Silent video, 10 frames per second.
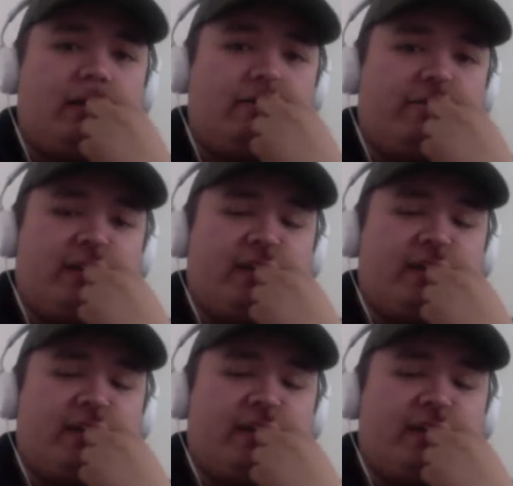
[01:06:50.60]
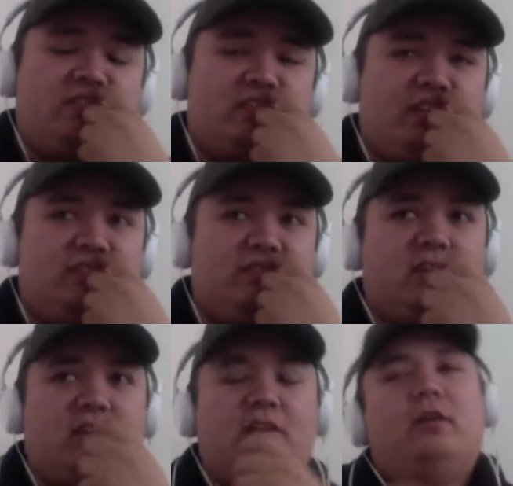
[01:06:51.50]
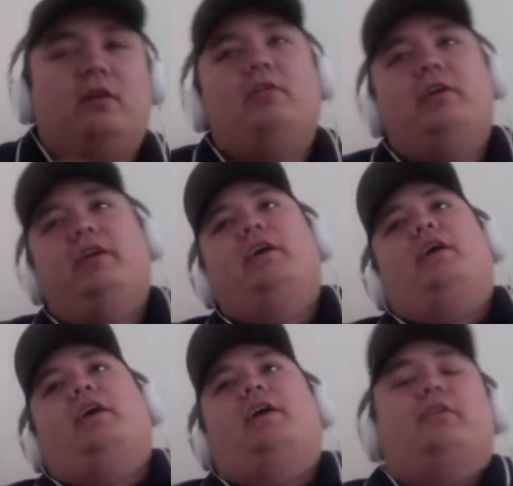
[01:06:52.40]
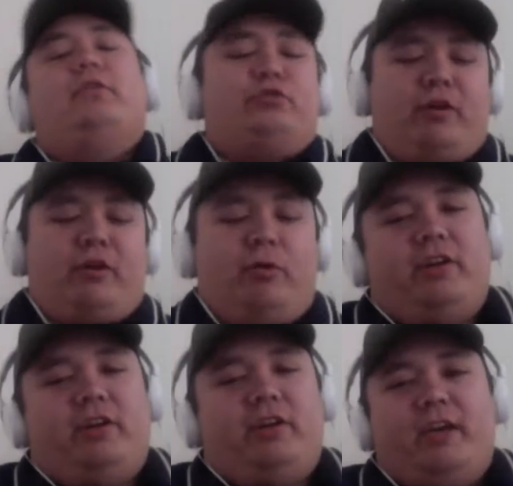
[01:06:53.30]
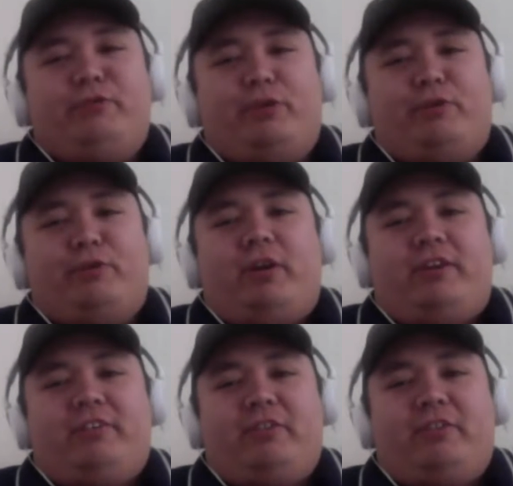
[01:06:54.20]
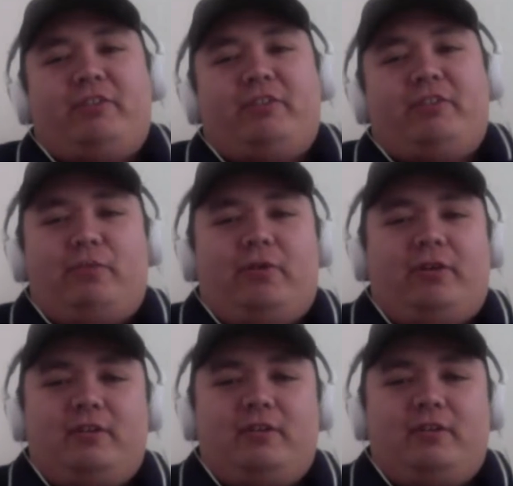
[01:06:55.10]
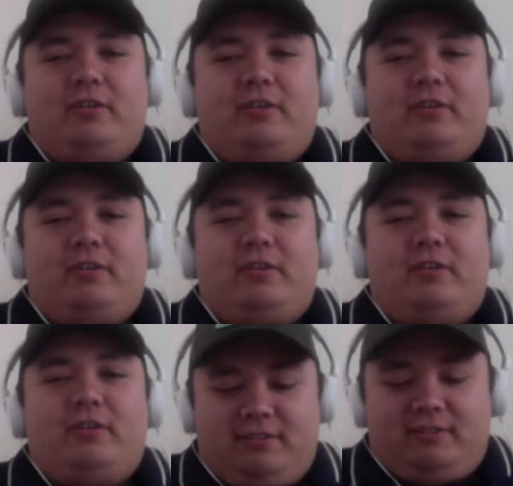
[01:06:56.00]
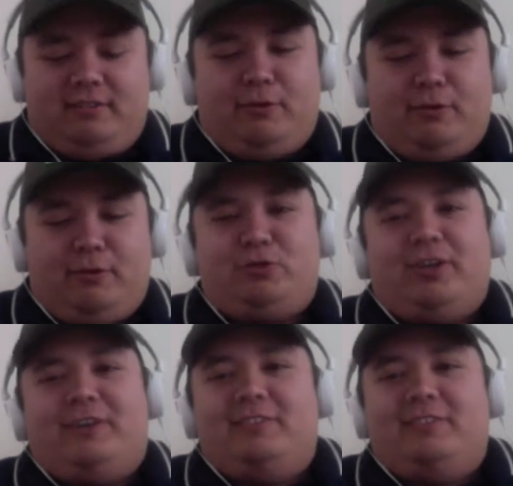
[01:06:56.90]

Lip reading: of that nonsense. Like Hitler drank water and I drink water, therefore, holy shit.